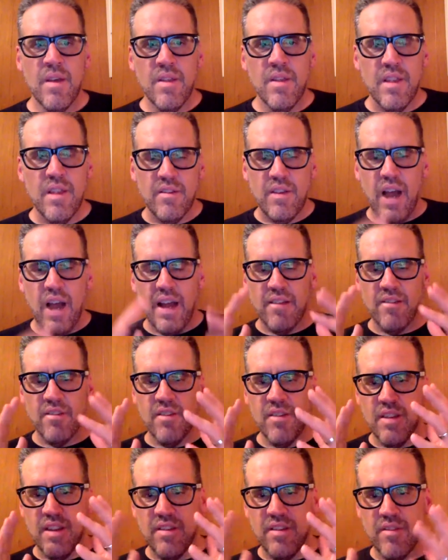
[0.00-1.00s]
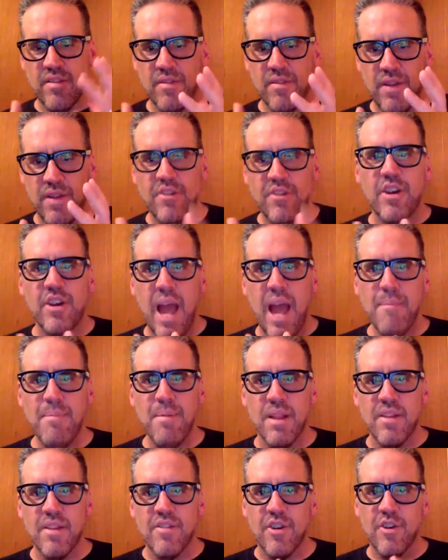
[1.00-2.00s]
These guys, these venture
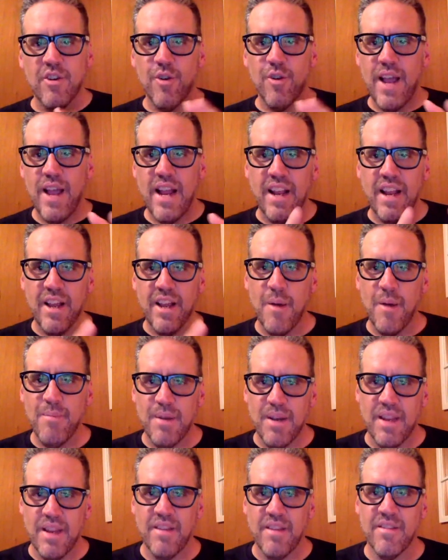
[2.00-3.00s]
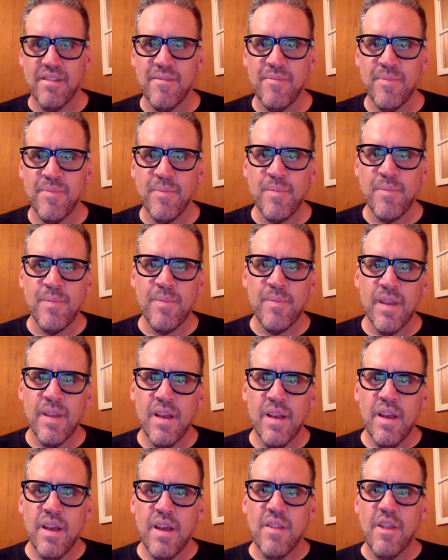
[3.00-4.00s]
capitalists, are creating companies
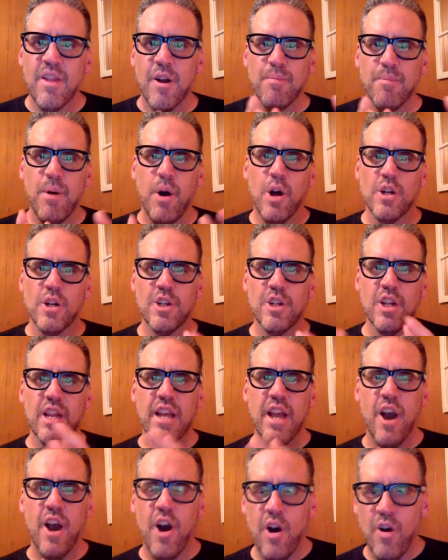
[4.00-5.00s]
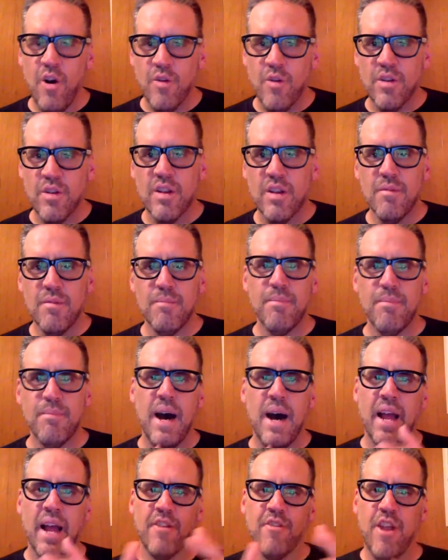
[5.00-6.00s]
that are partially owned
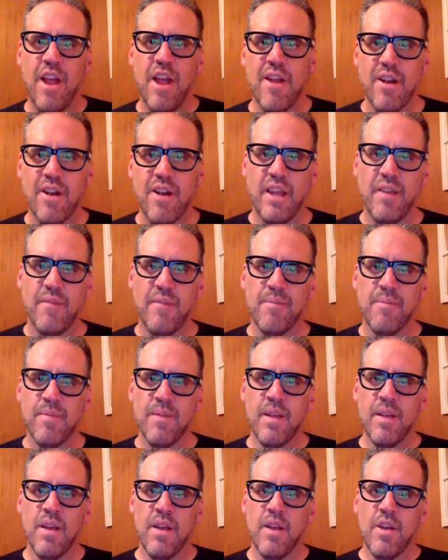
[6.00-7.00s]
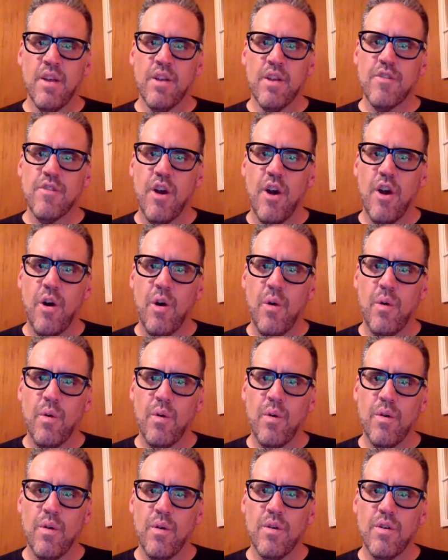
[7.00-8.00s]
by a charity. So
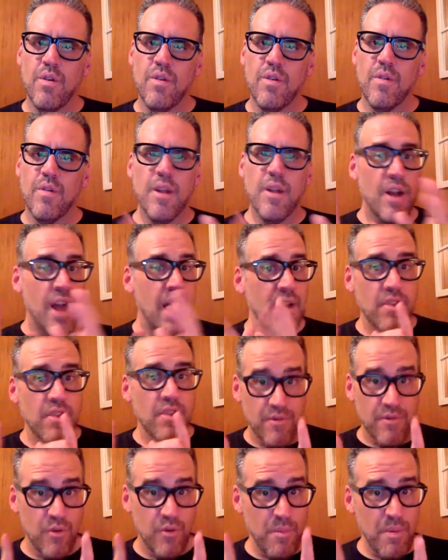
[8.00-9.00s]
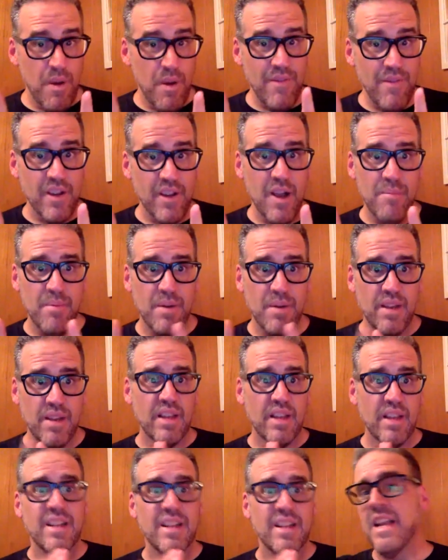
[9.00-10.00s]
they're for-profit
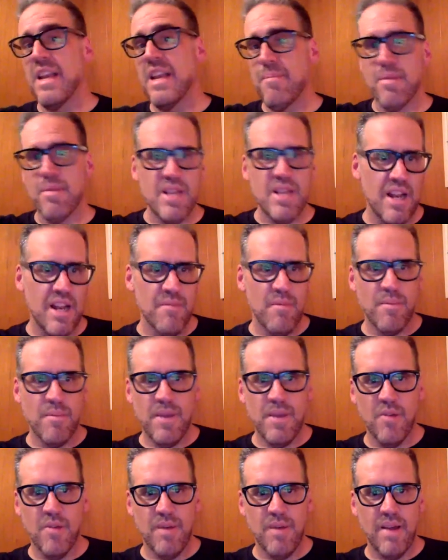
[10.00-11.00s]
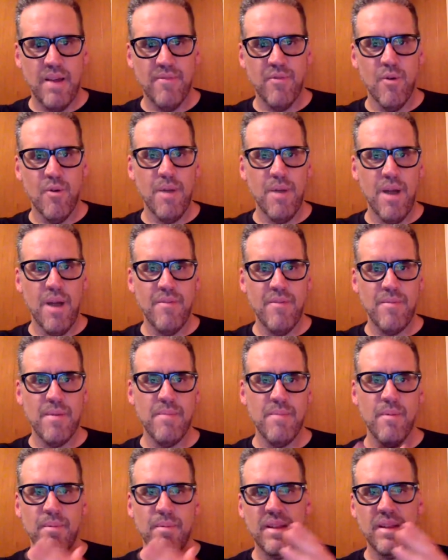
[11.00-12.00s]
companies. Like 90% of them will be owned by for-profit
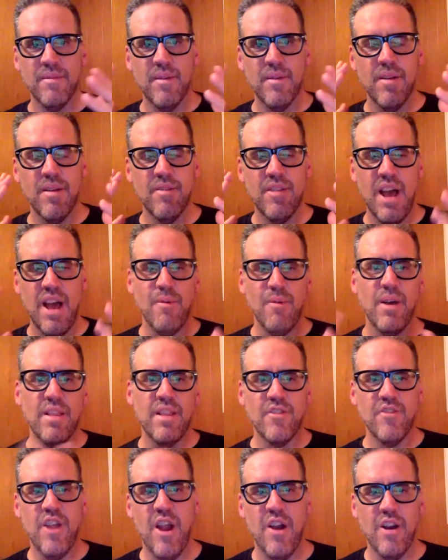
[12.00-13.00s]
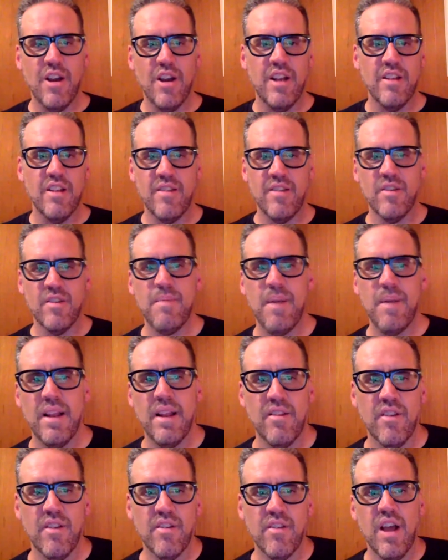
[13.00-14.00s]
people, but that way the charity doesn't have to spend
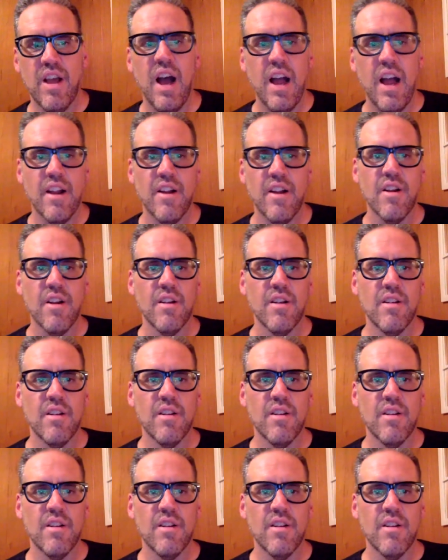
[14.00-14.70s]
its entire